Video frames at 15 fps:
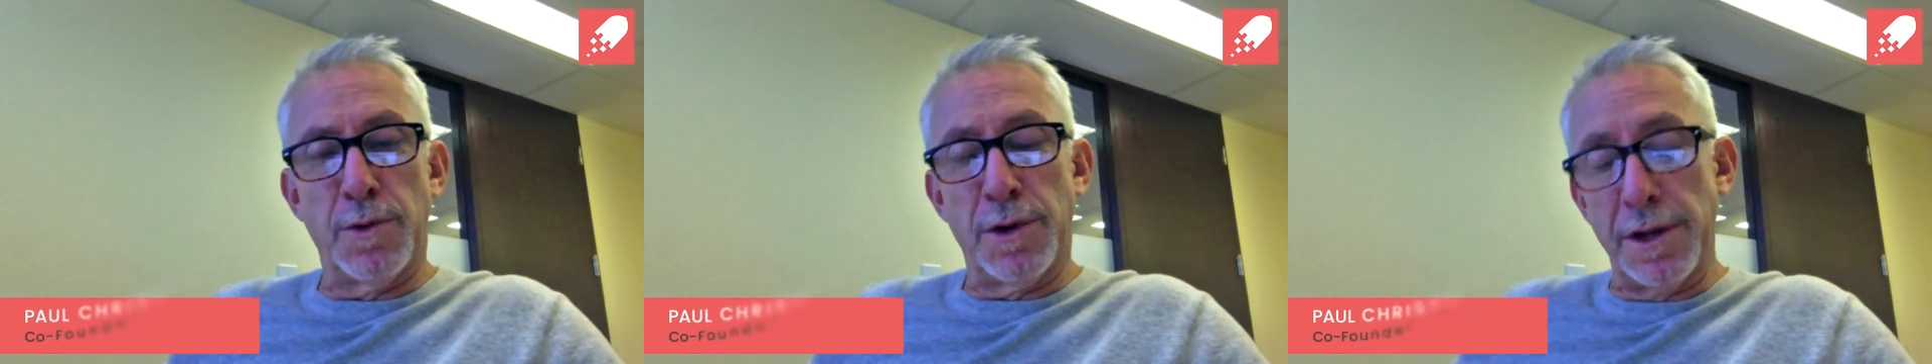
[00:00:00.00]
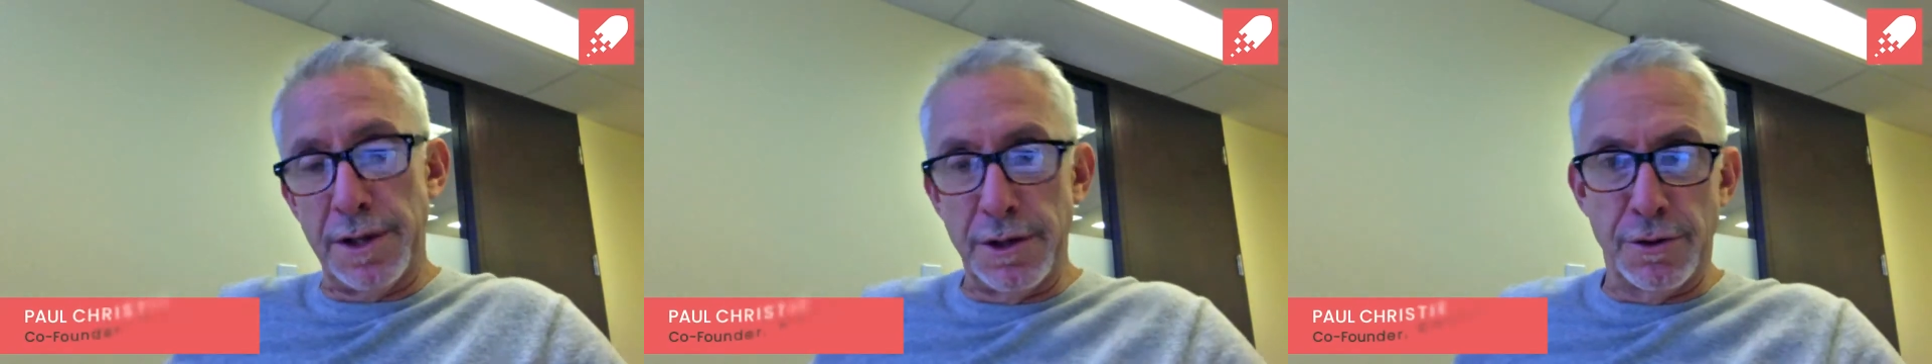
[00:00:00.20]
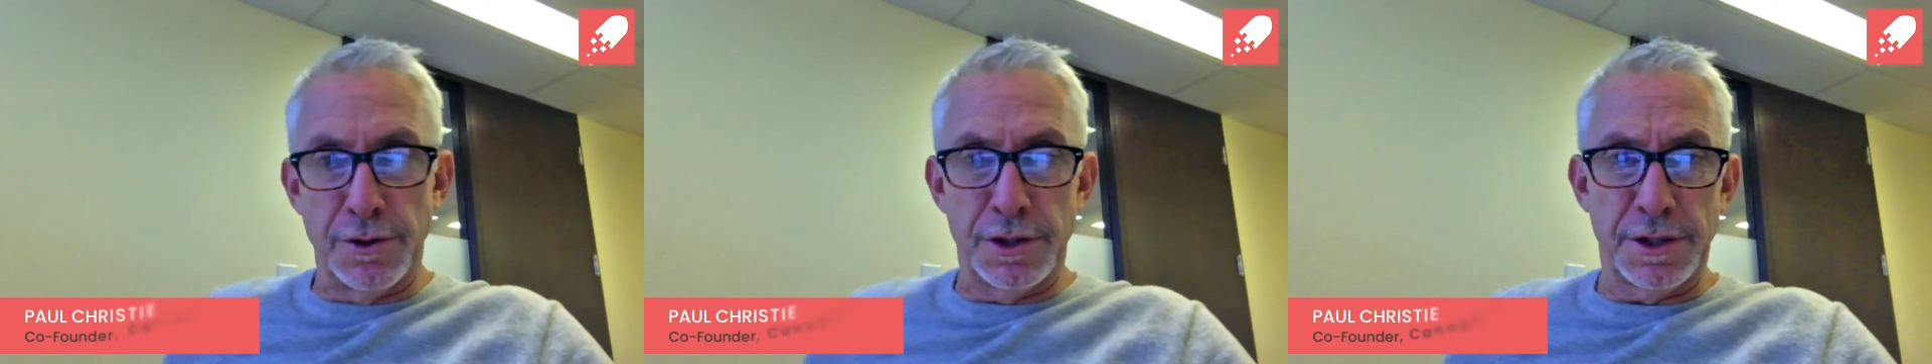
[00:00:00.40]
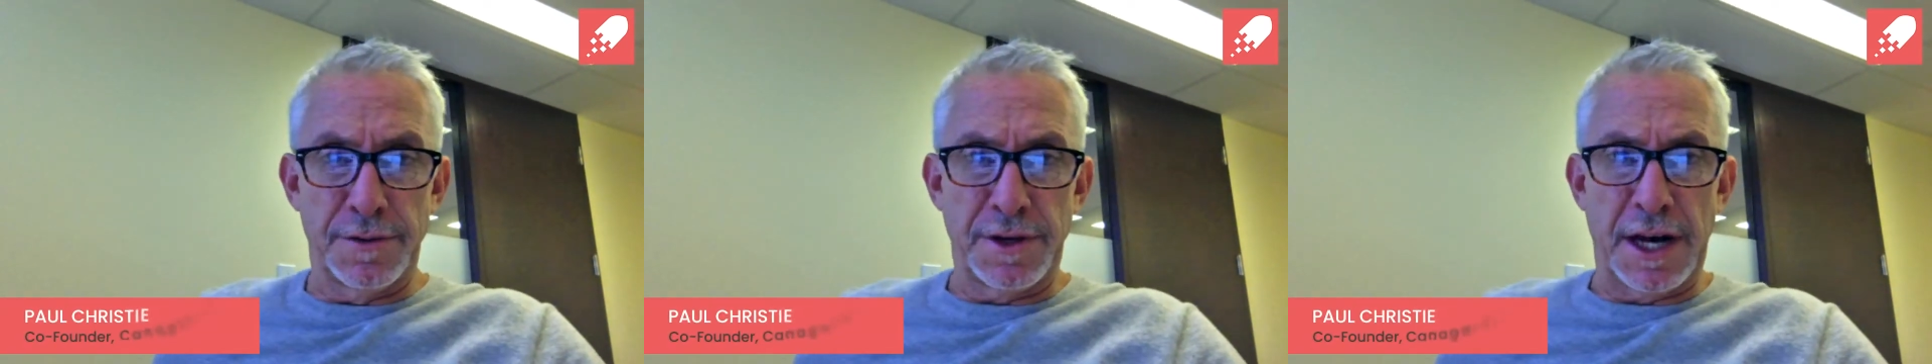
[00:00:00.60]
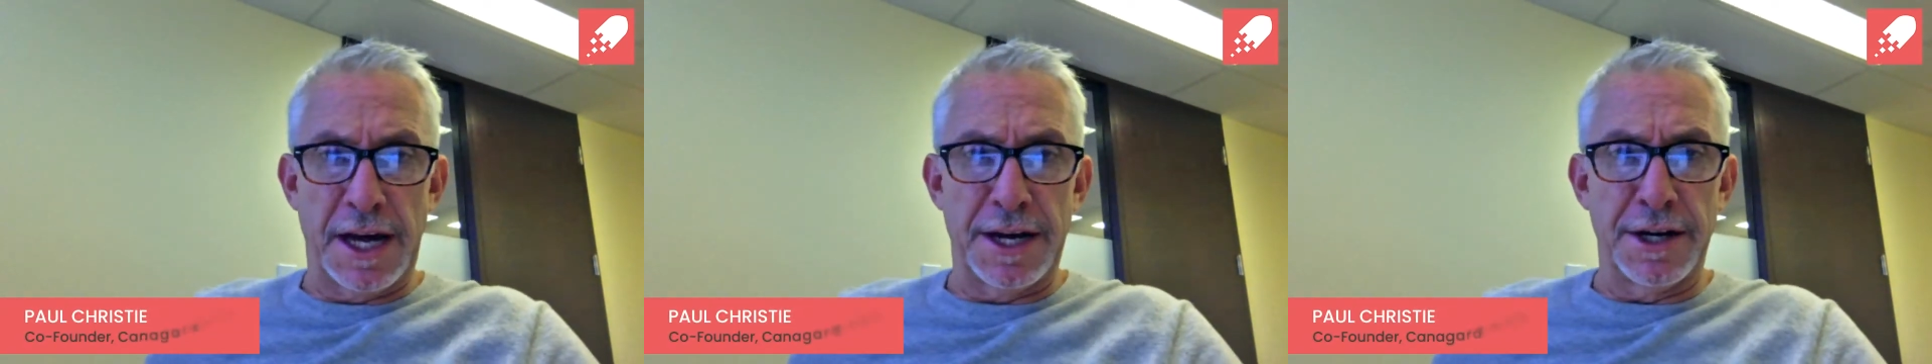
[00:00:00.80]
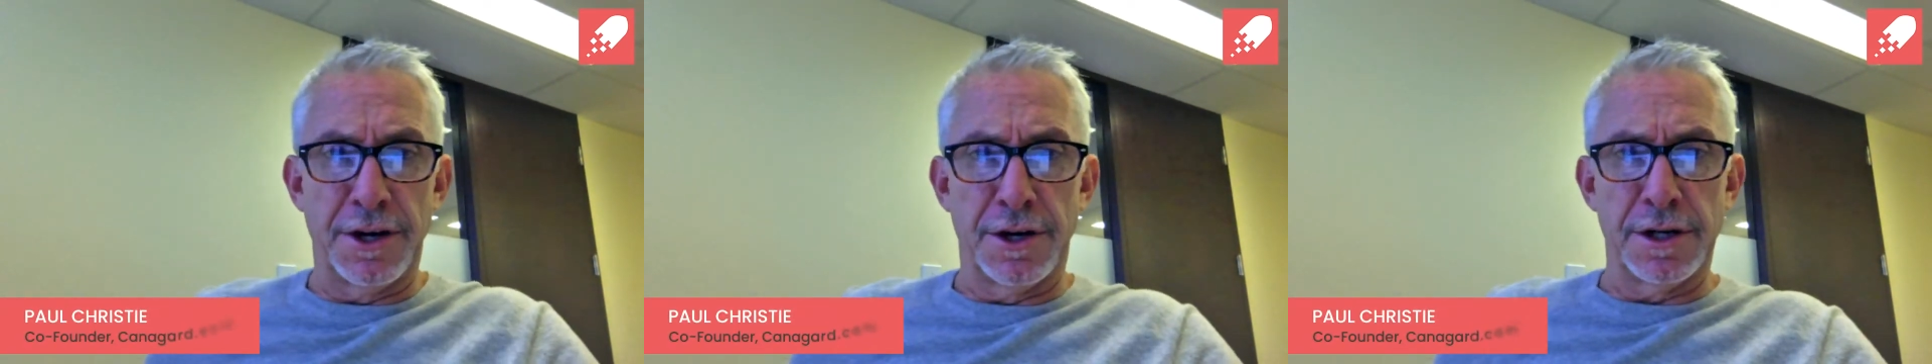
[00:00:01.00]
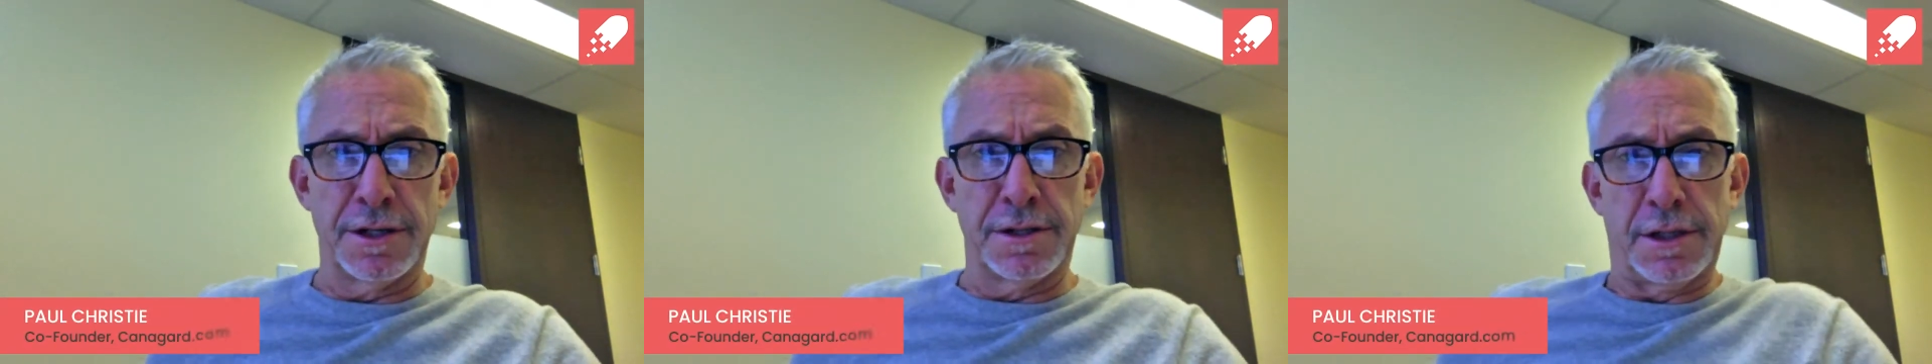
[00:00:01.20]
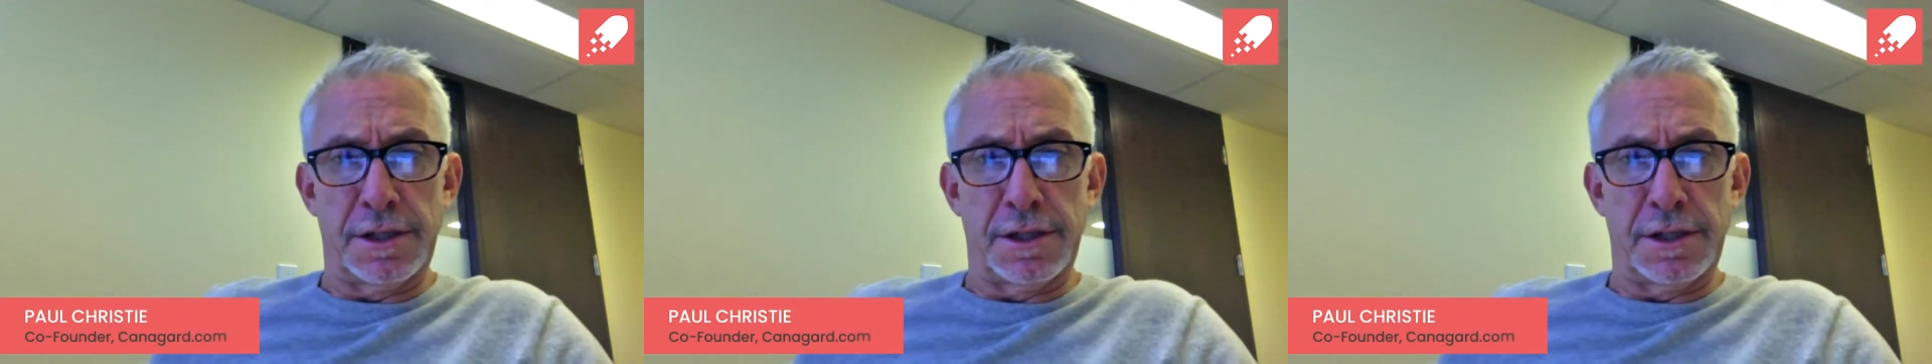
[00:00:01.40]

one of the owners of Canagard,